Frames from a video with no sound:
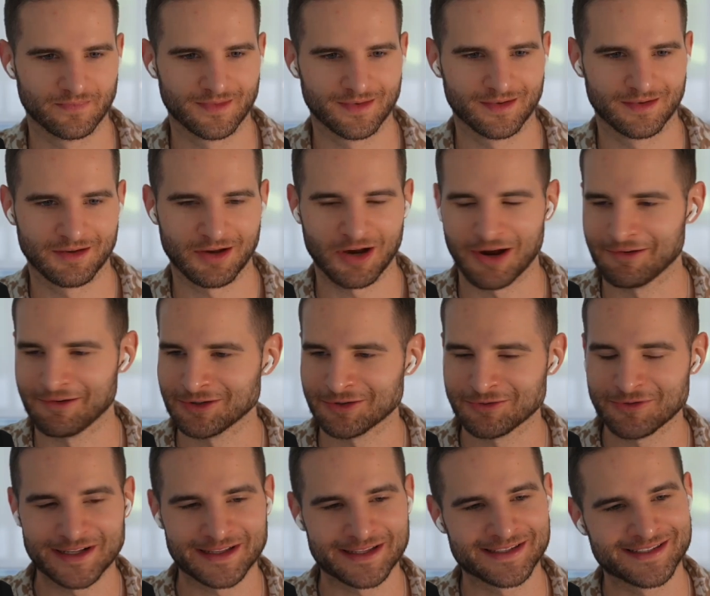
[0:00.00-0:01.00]
All right, real
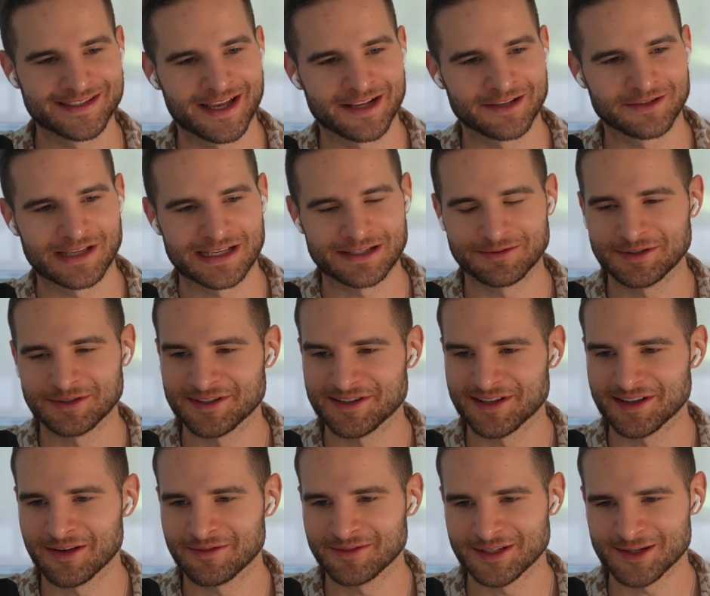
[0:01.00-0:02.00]
quick, this is an exercise we still
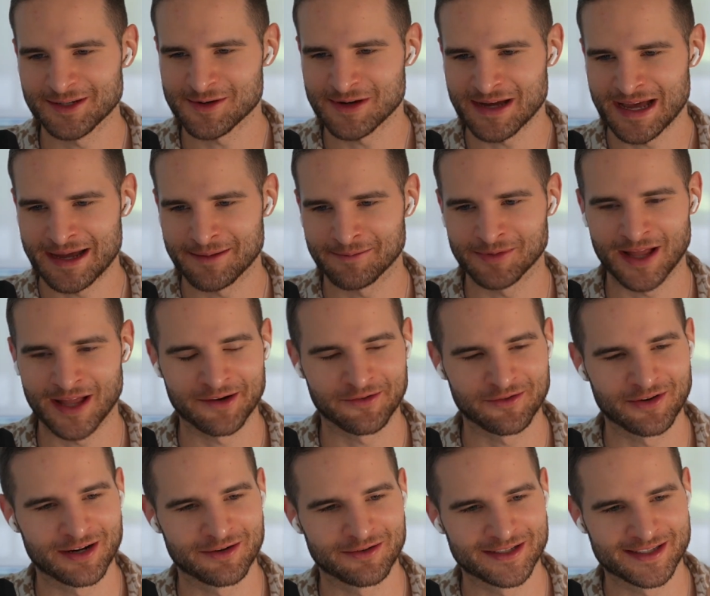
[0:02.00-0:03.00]
love to do at
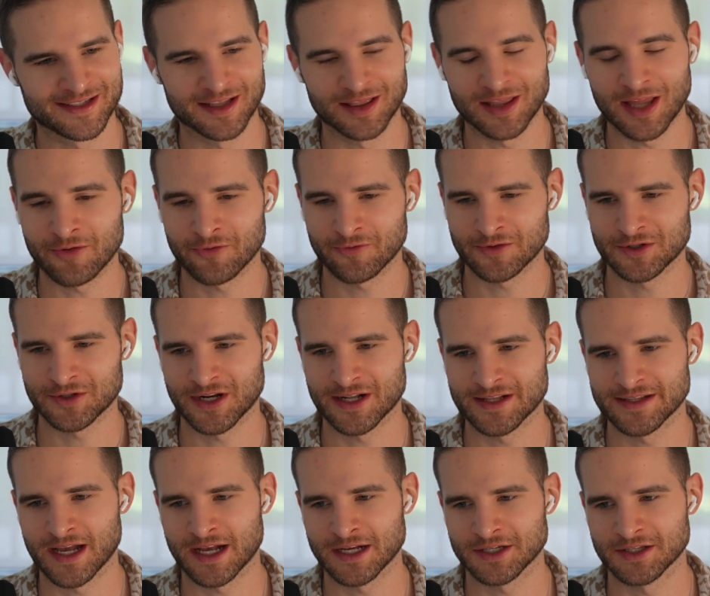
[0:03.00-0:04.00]
BlackRock. Is the life of a
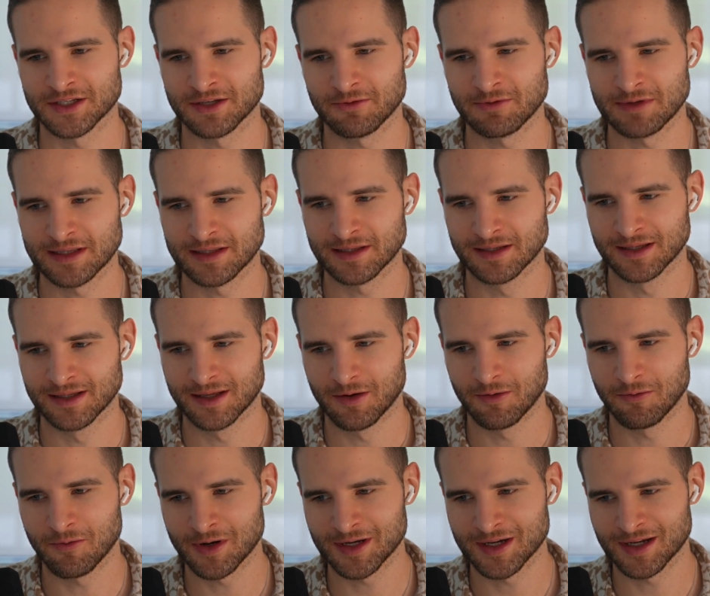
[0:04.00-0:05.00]
transaction. So we
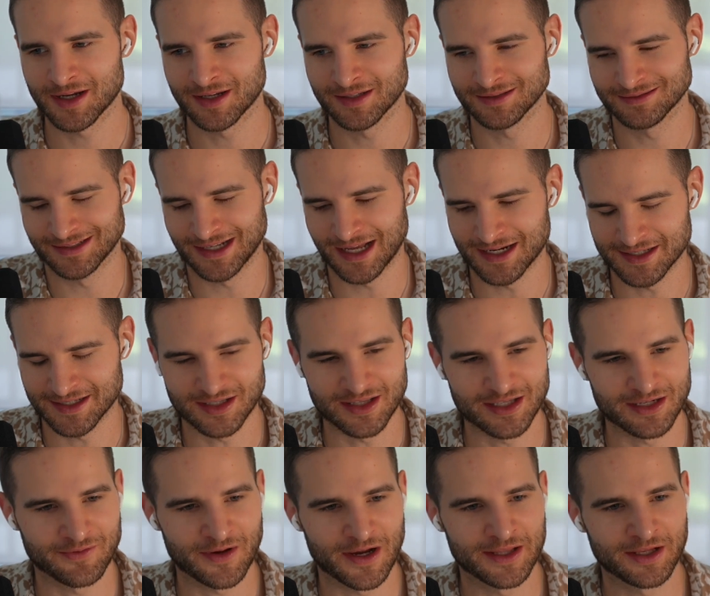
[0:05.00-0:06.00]
want to kind of
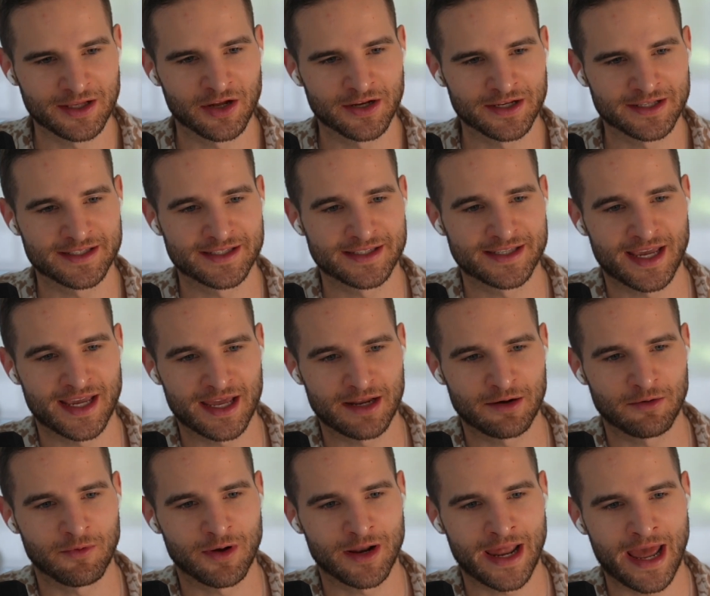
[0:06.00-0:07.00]
solidify in the audience's
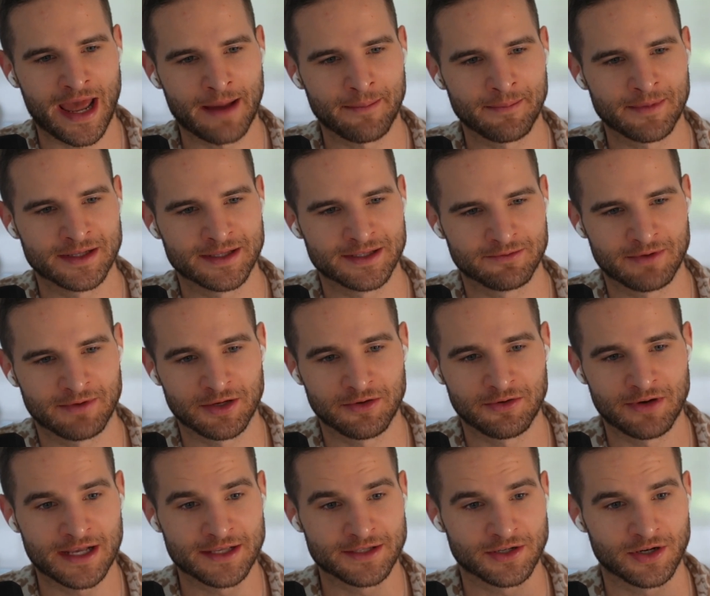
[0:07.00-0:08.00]
head what happens when you
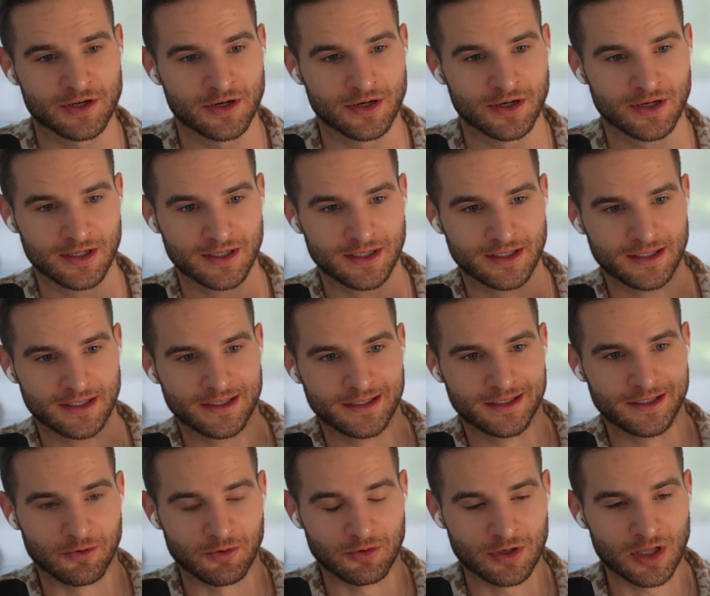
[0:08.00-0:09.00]
guys are,
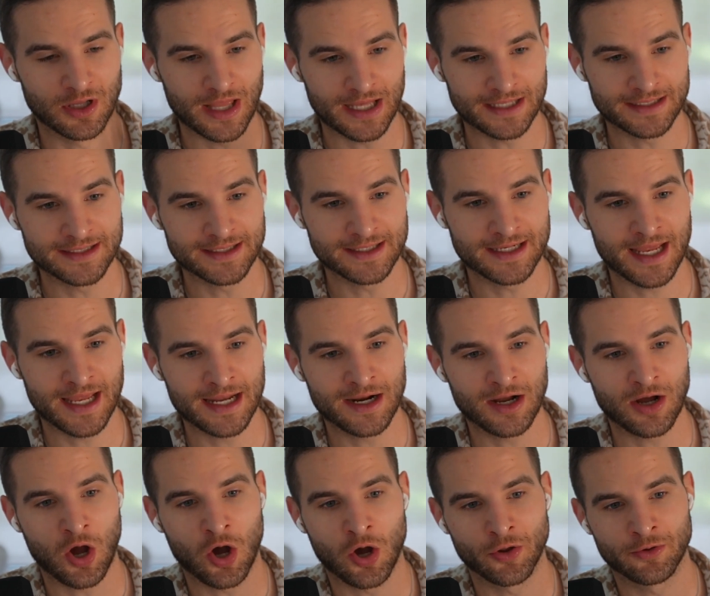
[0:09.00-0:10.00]
collecting the
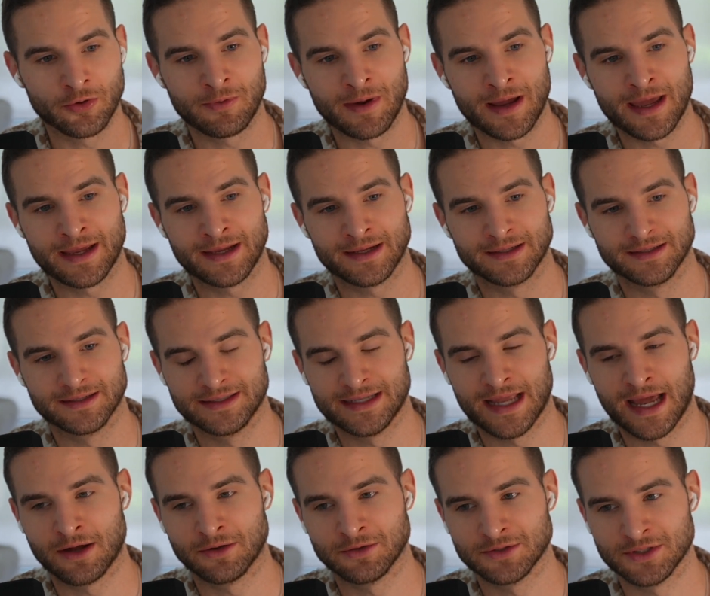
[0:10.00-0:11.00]
data all the way
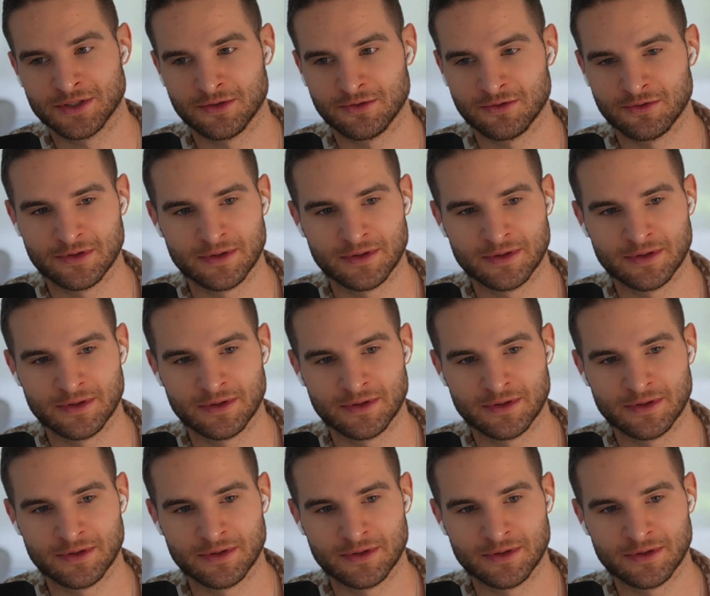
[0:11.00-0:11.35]
down to the